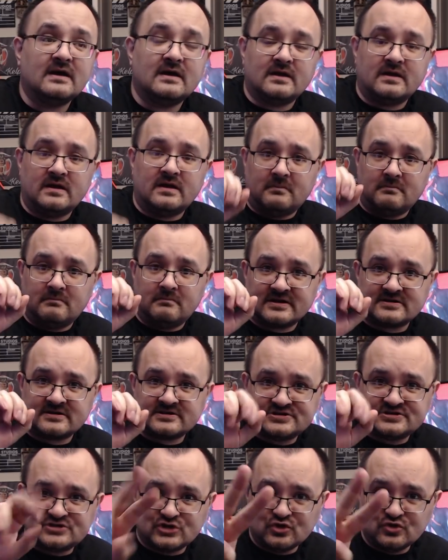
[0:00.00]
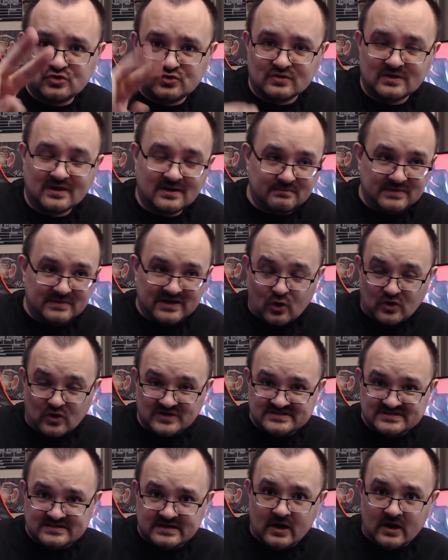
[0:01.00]
Number two,
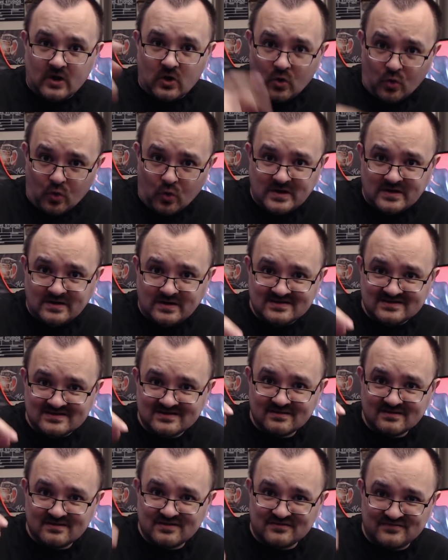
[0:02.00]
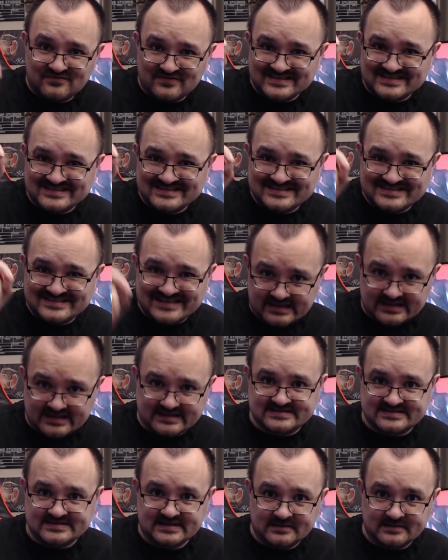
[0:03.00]
because they owned the
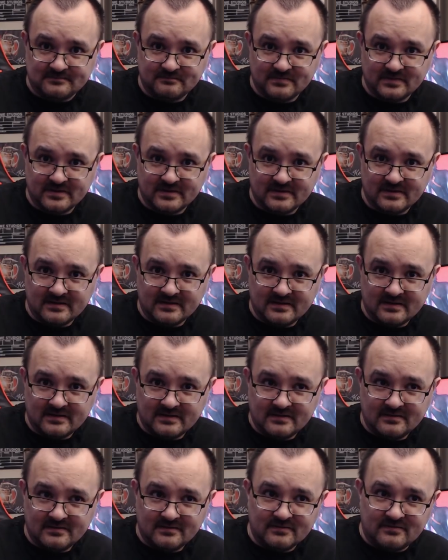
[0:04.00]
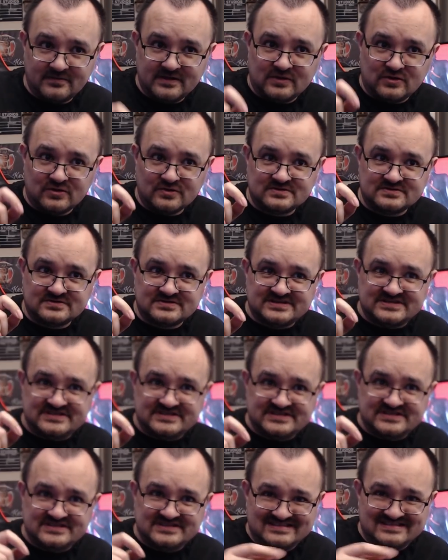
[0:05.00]
facility, they could
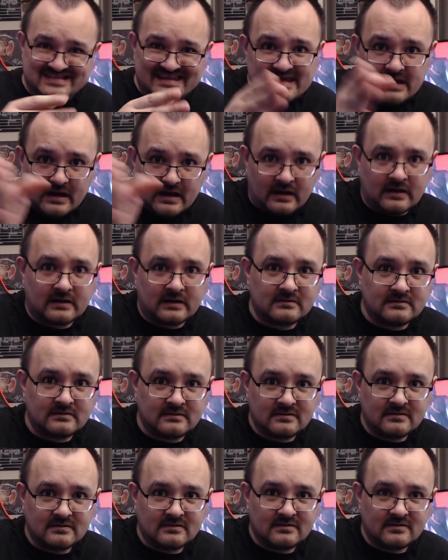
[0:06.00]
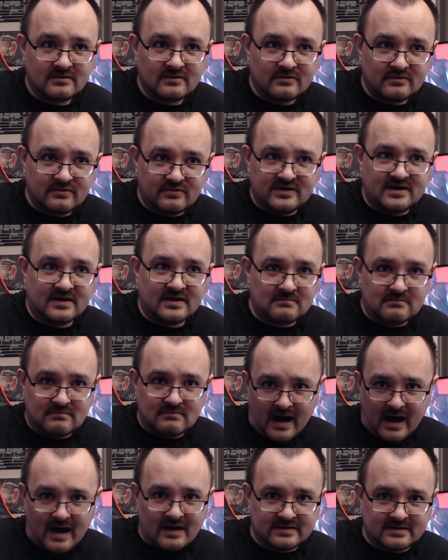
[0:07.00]
steer their
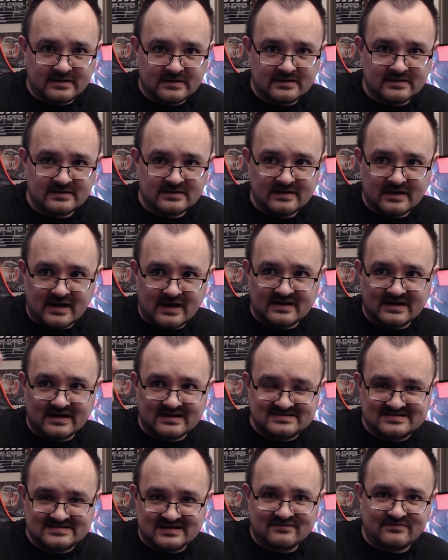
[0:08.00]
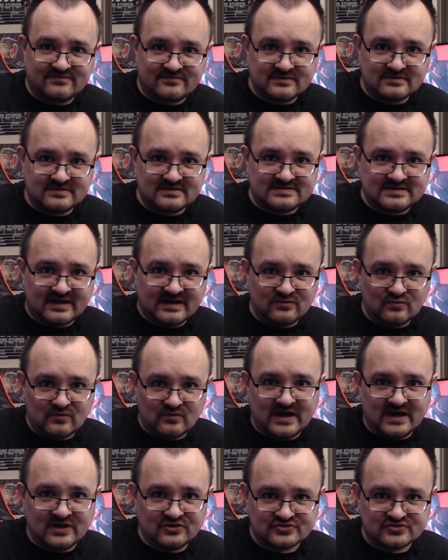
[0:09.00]
market in a different
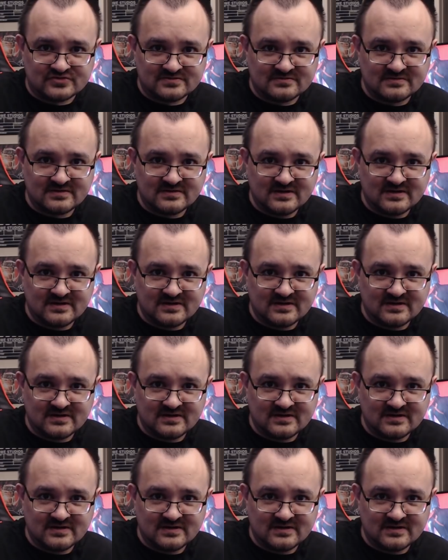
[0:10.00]
direction